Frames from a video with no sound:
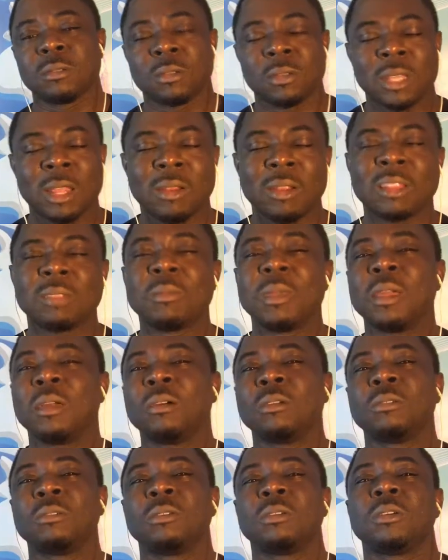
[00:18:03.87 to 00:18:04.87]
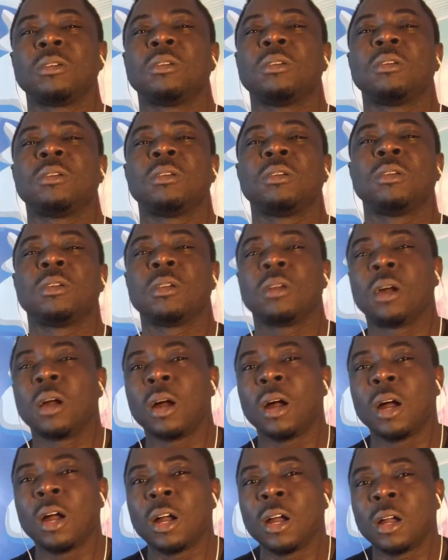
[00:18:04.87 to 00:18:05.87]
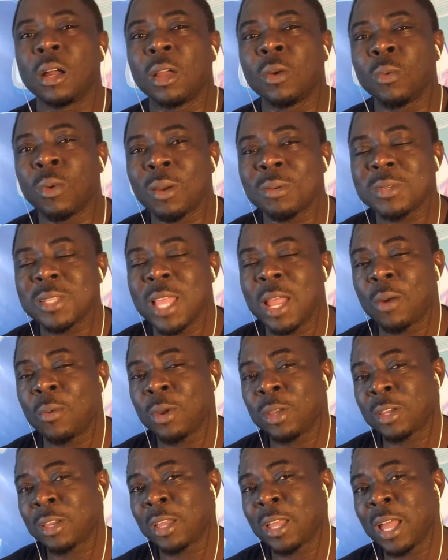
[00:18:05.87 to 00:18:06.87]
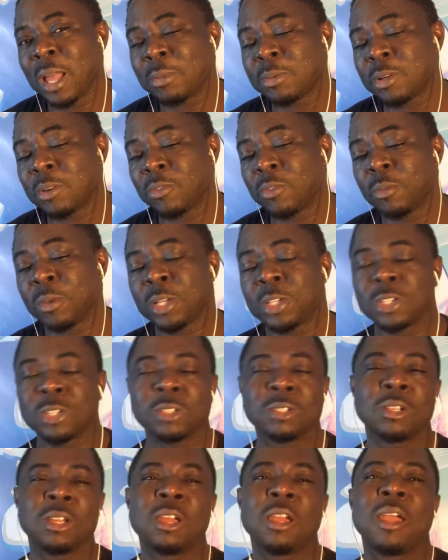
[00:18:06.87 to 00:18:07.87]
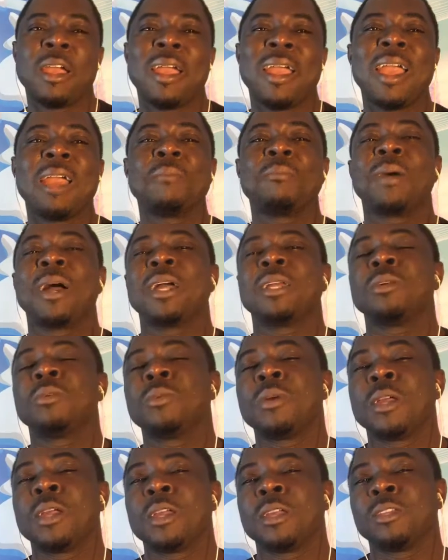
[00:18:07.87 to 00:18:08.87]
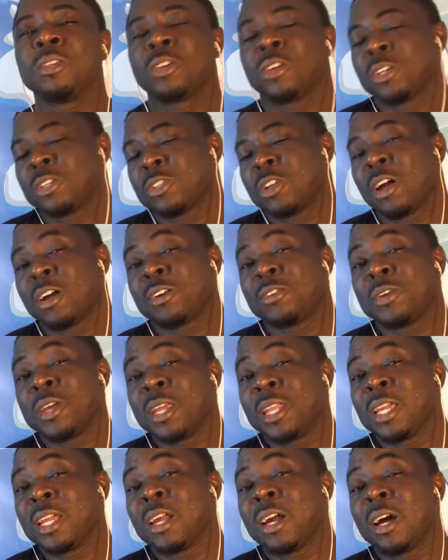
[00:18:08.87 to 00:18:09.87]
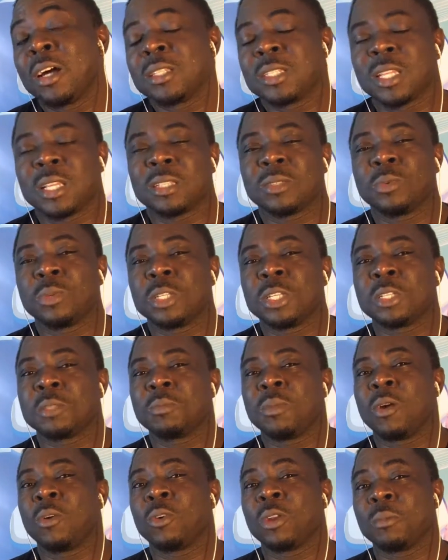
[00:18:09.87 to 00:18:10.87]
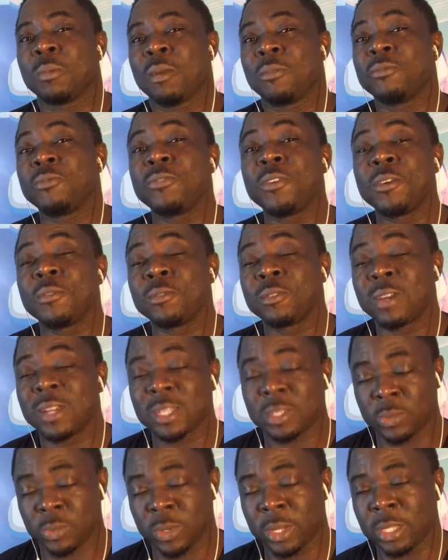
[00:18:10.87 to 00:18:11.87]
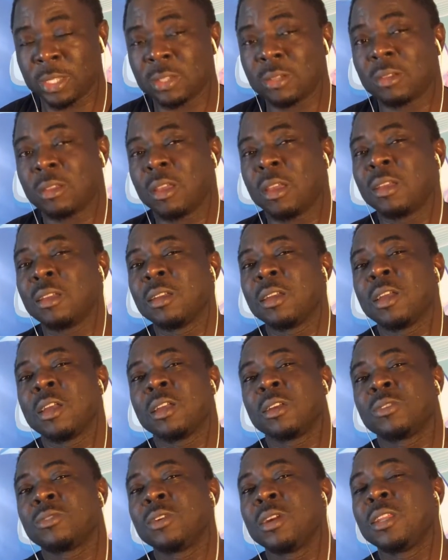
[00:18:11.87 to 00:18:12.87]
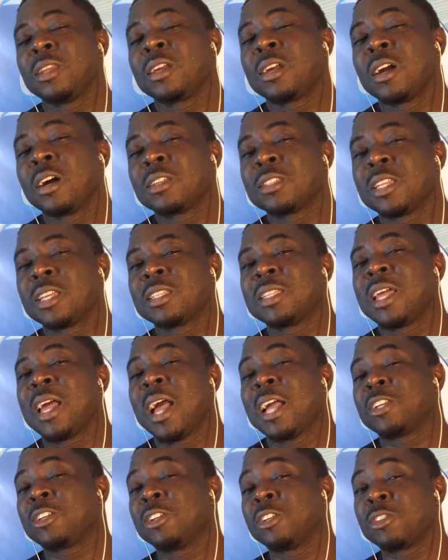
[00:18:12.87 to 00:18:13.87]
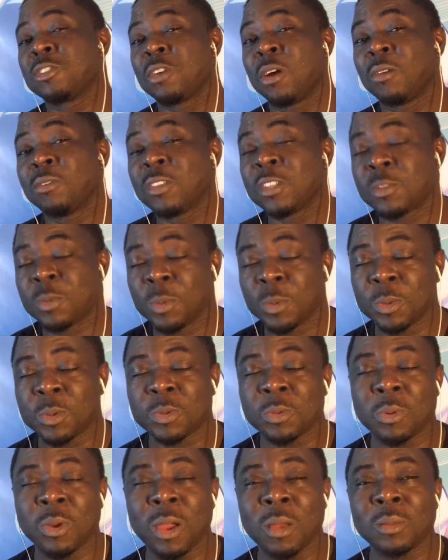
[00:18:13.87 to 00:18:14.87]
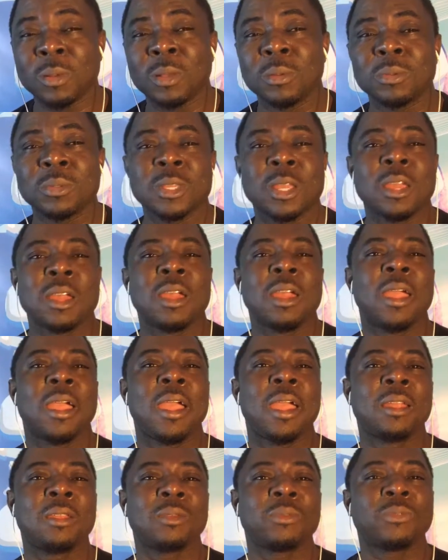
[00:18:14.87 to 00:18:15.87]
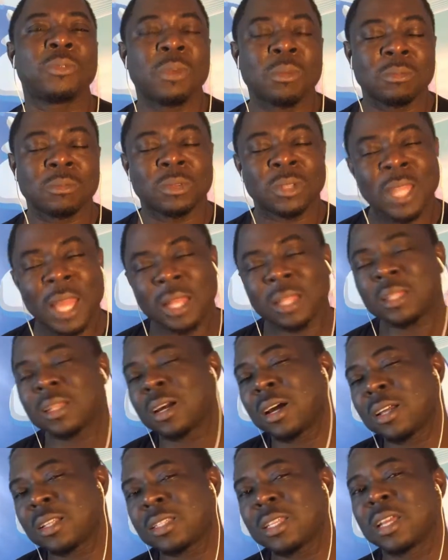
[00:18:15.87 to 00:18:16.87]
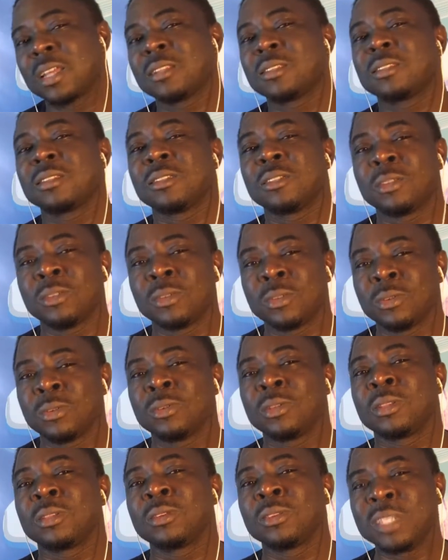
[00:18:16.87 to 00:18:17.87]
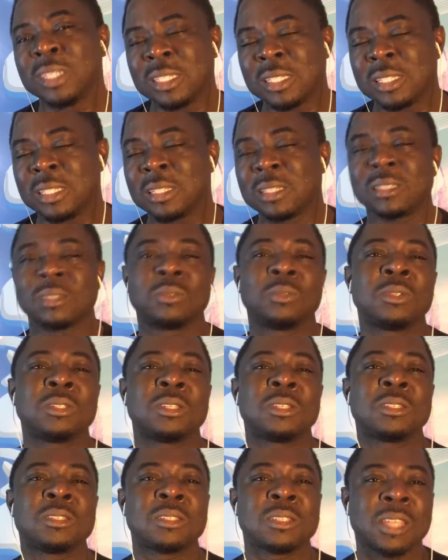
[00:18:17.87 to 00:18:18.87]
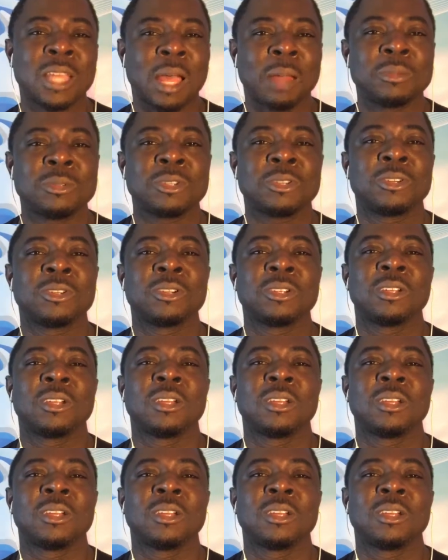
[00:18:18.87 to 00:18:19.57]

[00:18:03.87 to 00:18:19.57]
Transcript: direct mail, uh, a website where you can capture information. And by the way, you can start creating content, which is my, one of my favorite ways, okay? Creating content that actually solves these people's problems. And from that content, you do the three C's, which is capture,